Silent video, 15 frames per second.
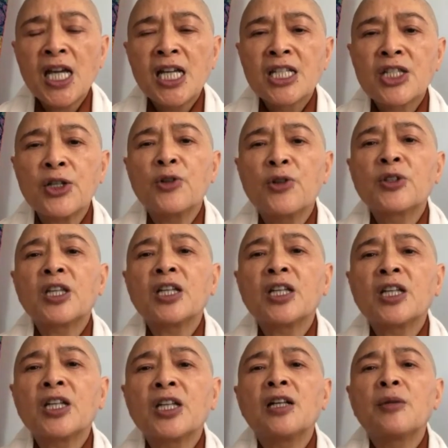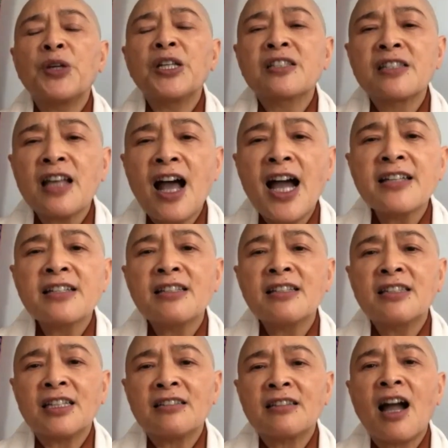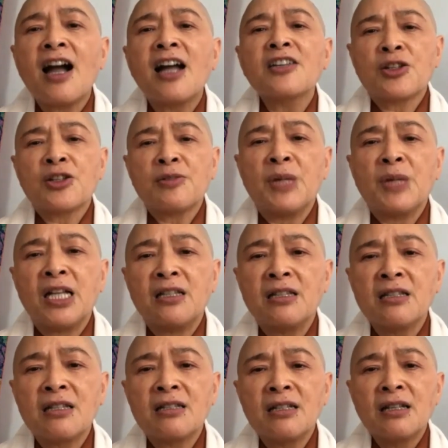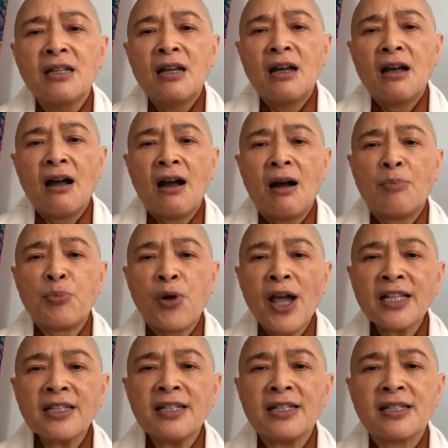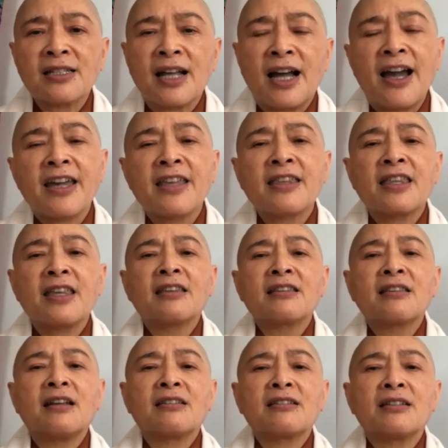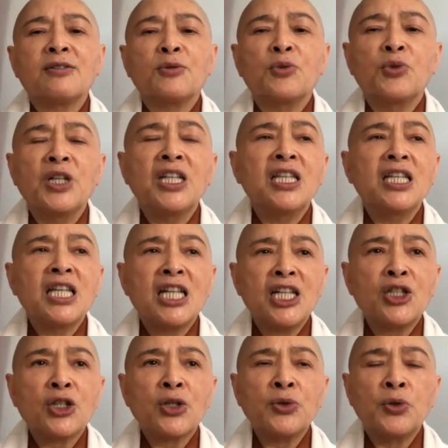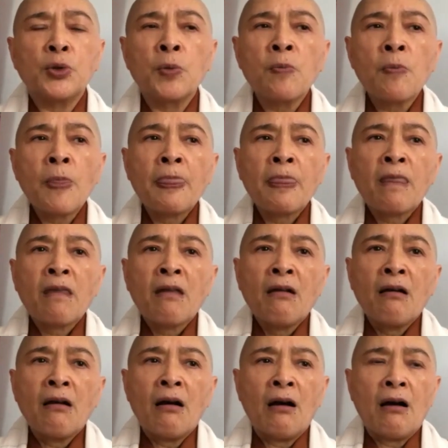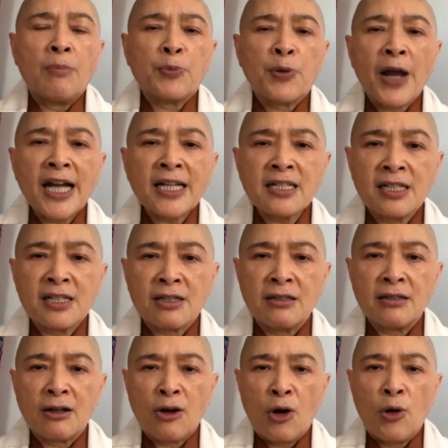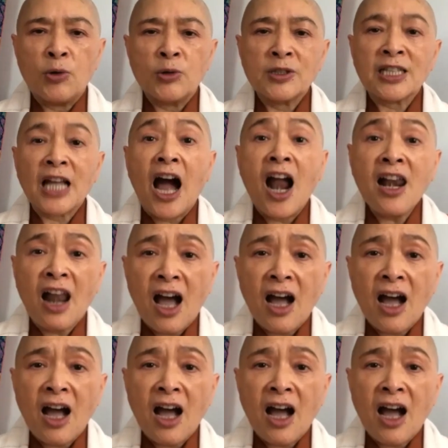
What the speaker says: So besides the detachment practice, I think that we need to practice called dana.